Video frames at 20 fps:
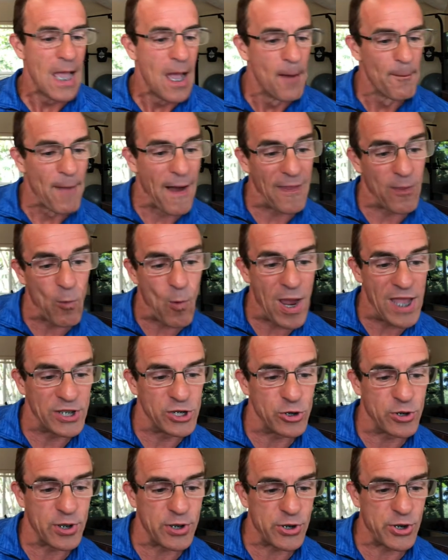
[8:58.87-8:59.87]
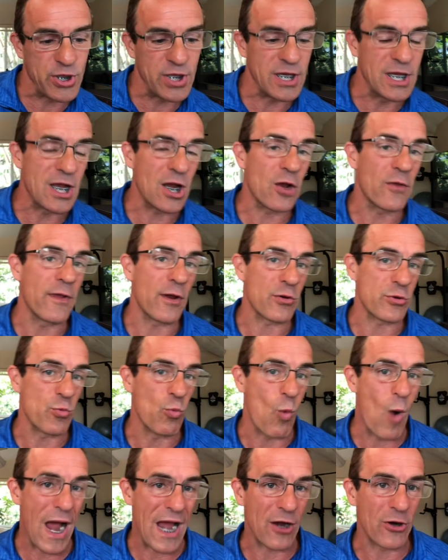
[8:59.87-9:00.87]
By the way, you can see here there's
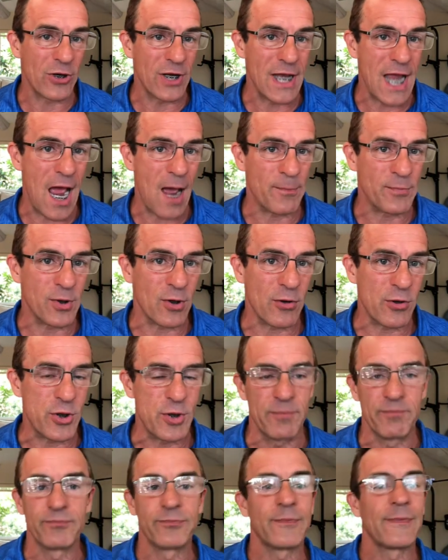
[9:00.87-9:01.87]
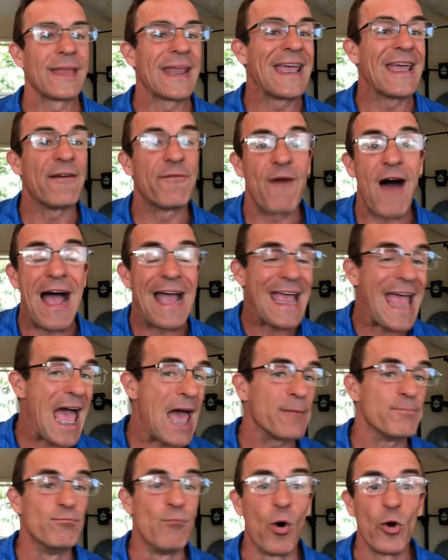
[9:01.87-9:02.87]
wired adapters. If I
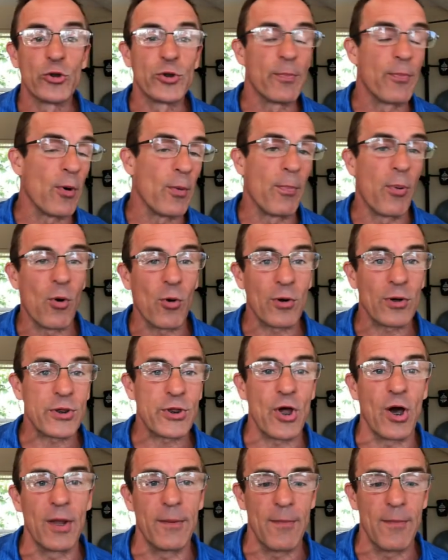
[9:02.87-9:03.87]
had multiple ports on